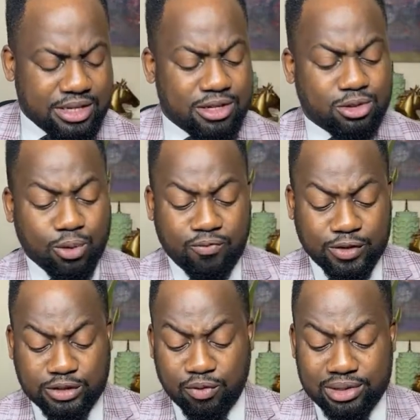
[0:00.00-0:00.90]
So
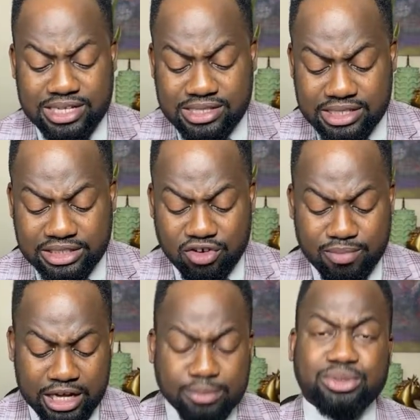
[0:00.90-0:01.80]
first of all, listening is a
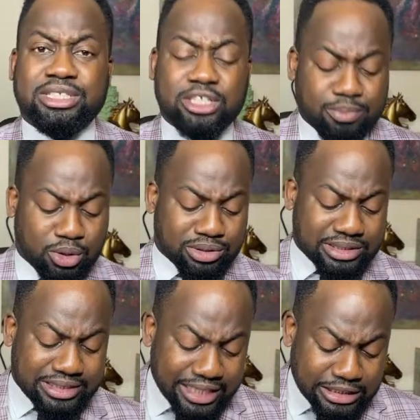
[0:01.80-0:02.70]
remarkable skill because
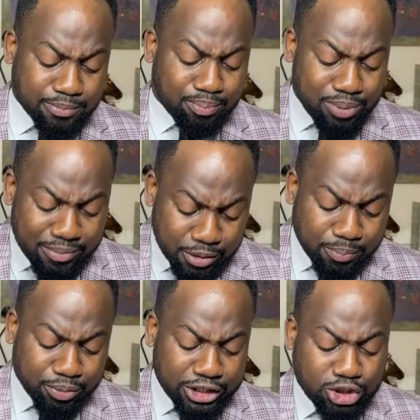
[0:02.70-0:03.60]
it takes the
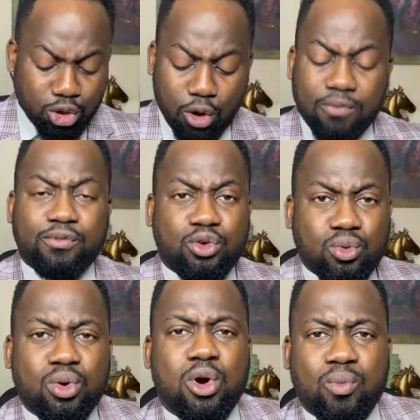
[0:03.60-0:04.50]
pressure off
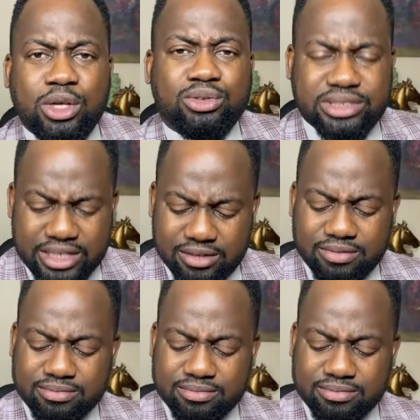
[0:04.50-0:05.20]
you when you sell.